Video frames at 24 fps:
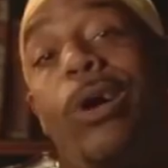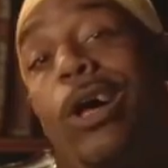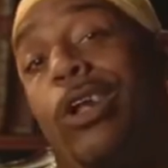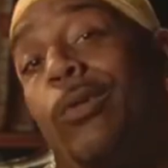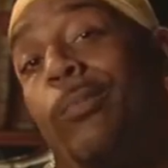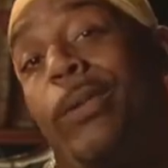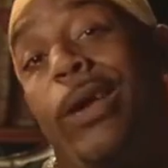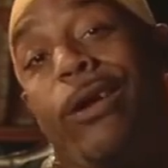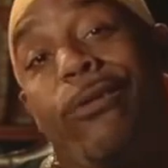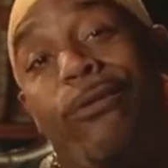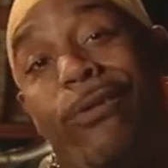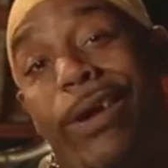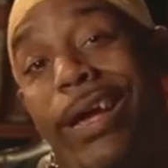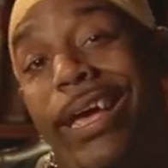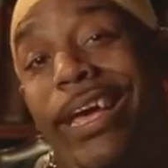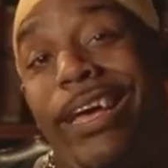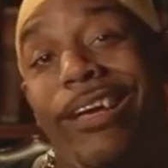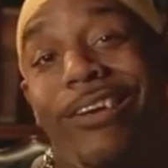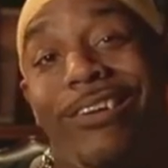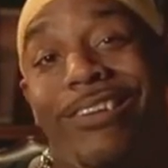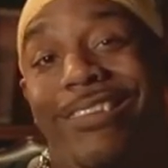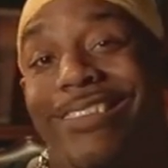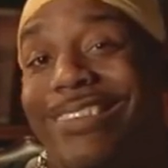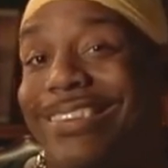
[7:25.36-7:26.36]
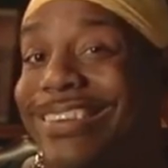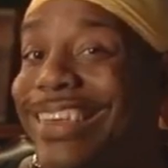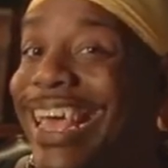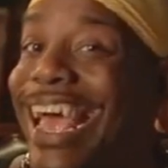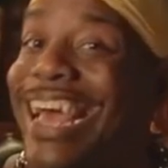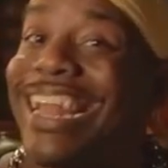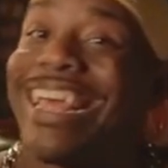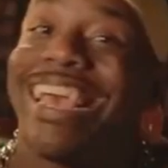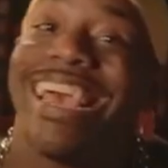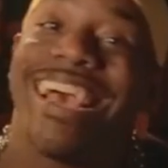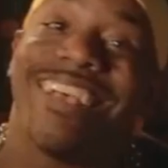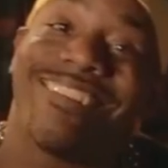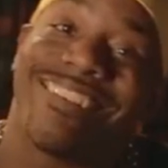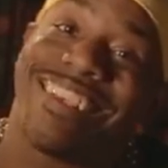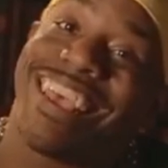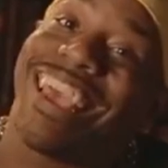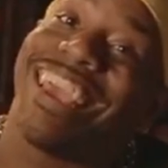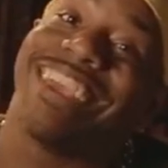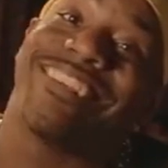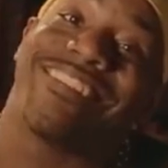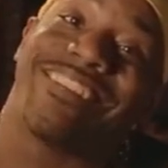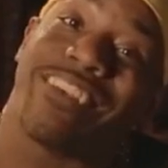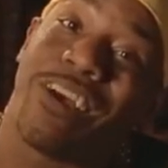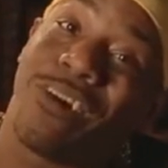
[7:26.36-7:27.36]
Well, to be real, that answer
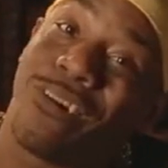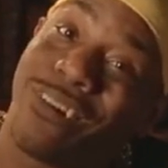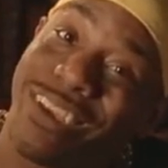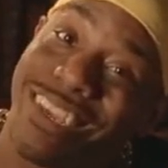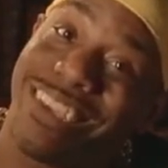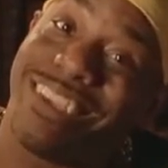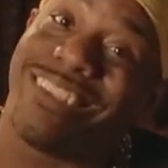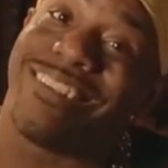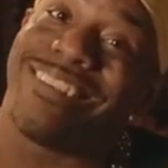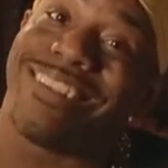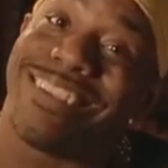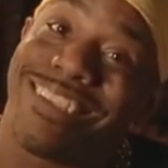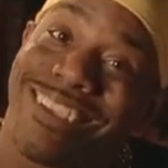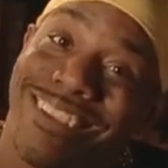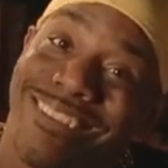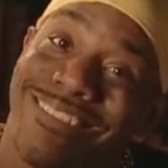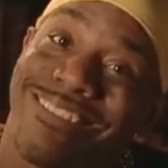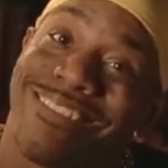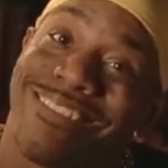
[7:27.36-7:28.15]
ain't so easy.